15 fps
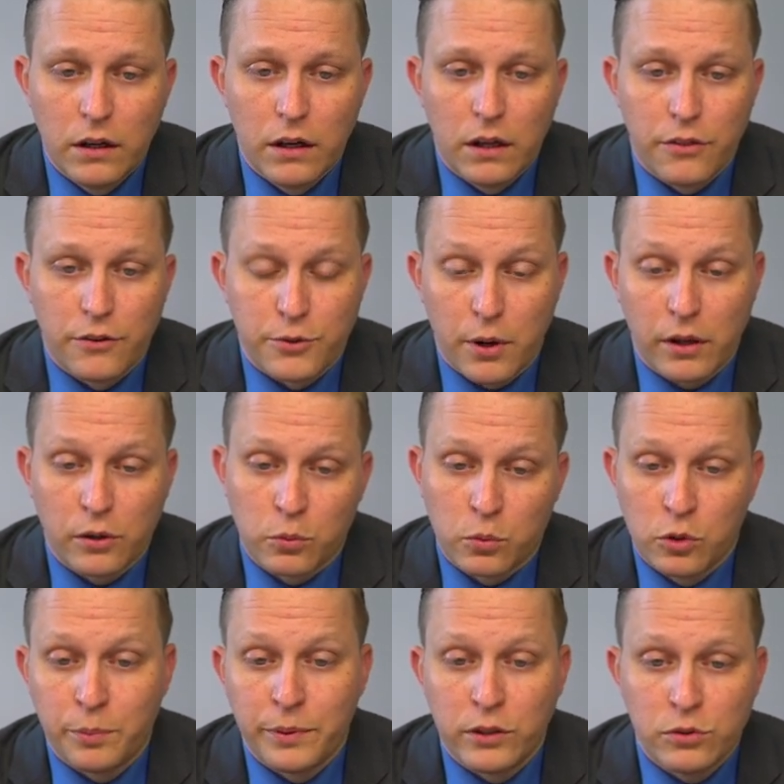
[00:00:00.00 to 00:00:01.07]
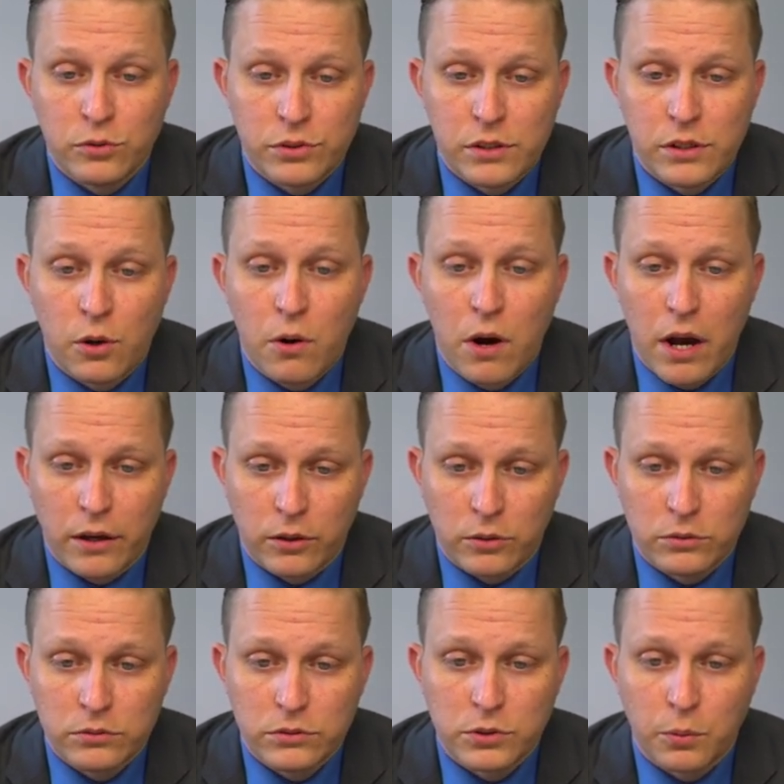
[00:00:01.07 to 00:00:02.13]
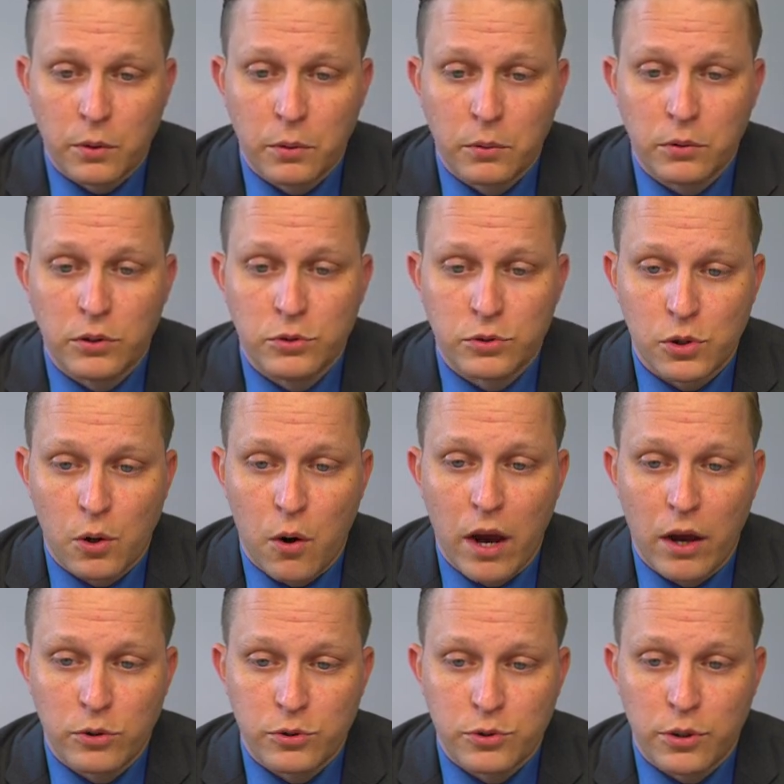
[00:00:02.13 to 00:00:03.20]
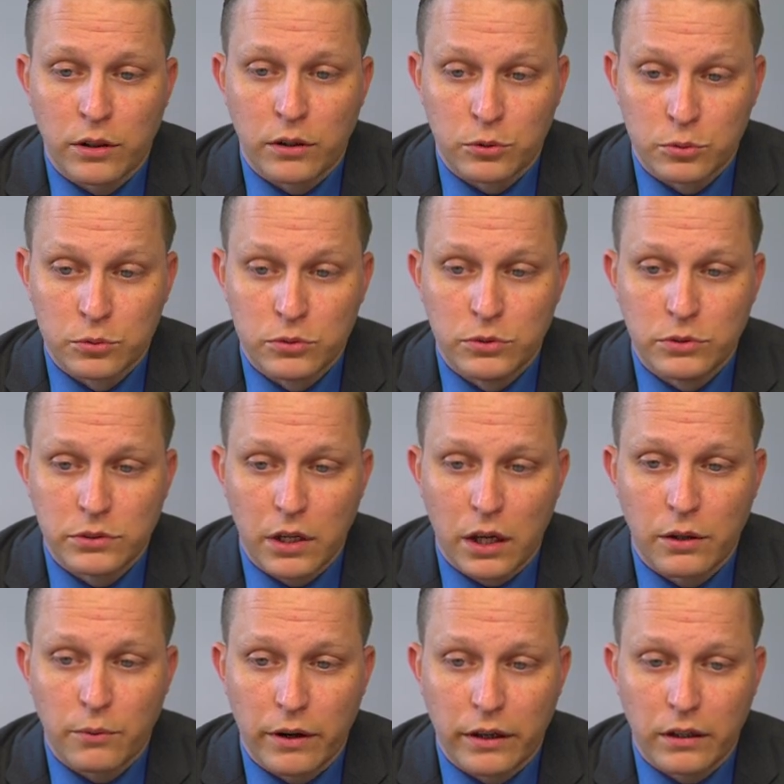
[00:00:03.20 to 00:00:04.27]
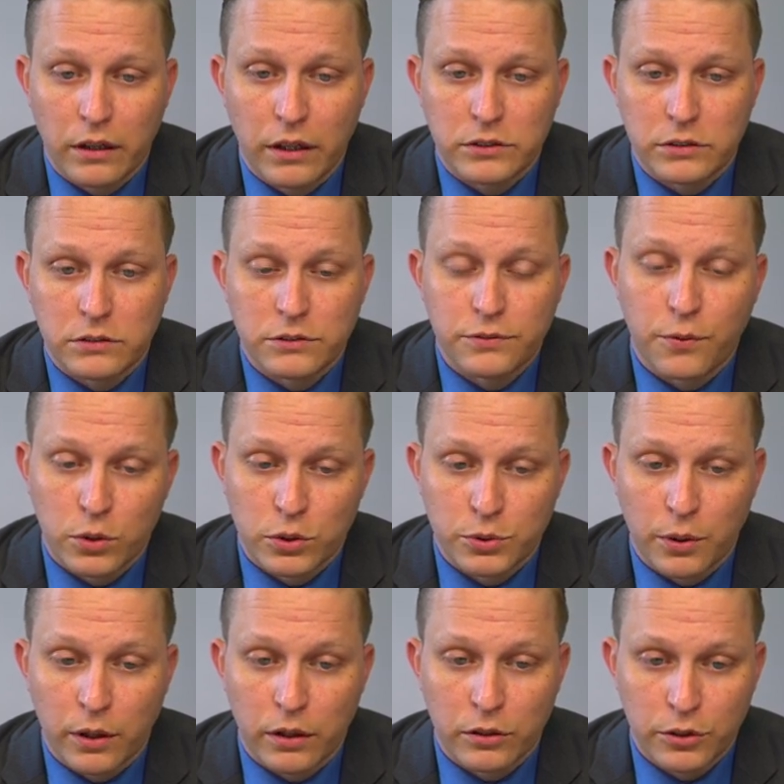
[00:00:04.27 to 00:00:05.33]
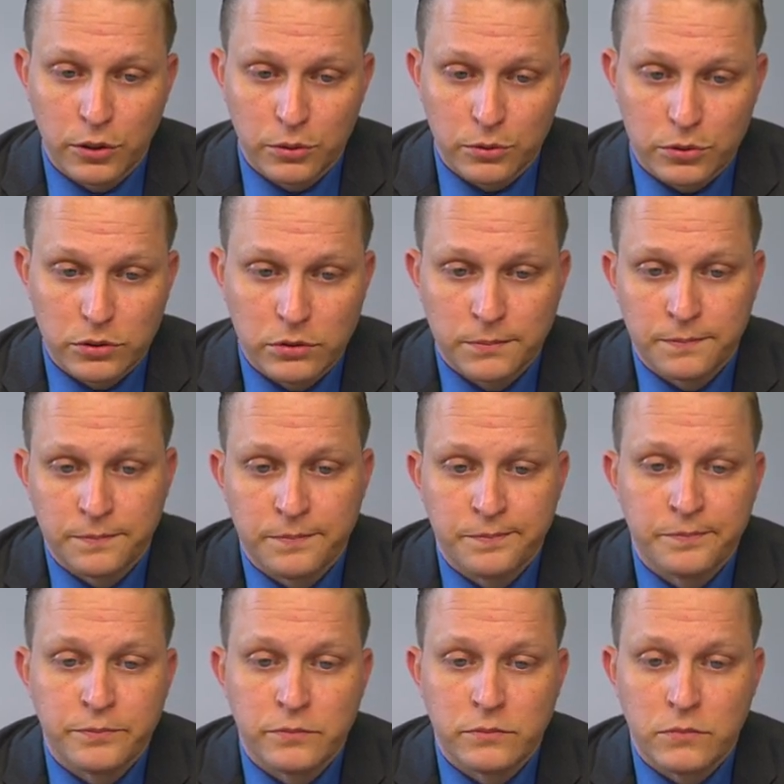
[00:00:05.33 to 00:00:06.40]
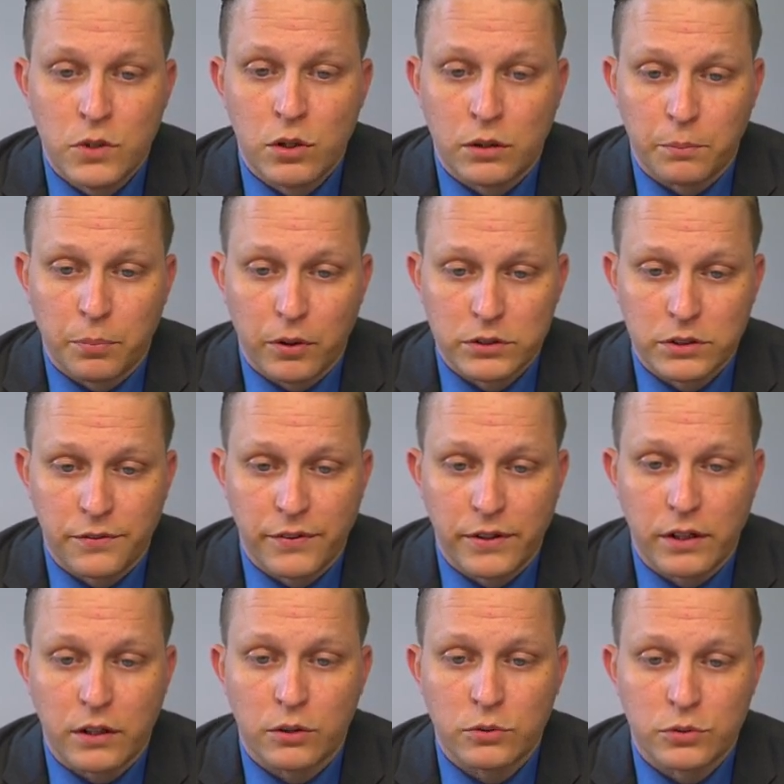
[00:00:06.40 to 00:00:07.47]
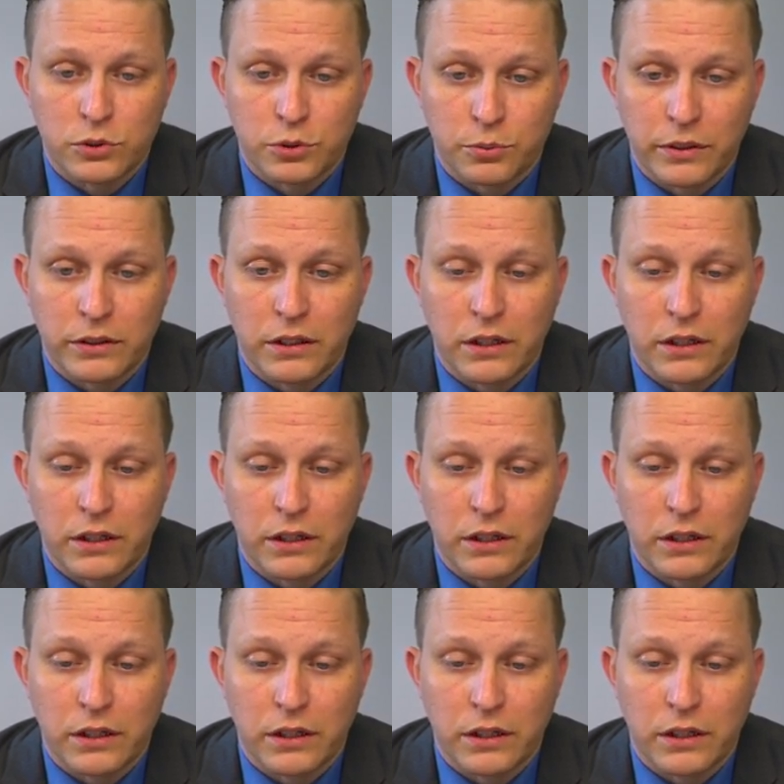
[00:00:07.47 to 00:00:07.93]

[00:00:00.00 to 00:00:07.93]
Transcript: The trailer will be used in Ohio, so we will use Ohio trailer rules and regulations for trailer use. You can pause the video to read the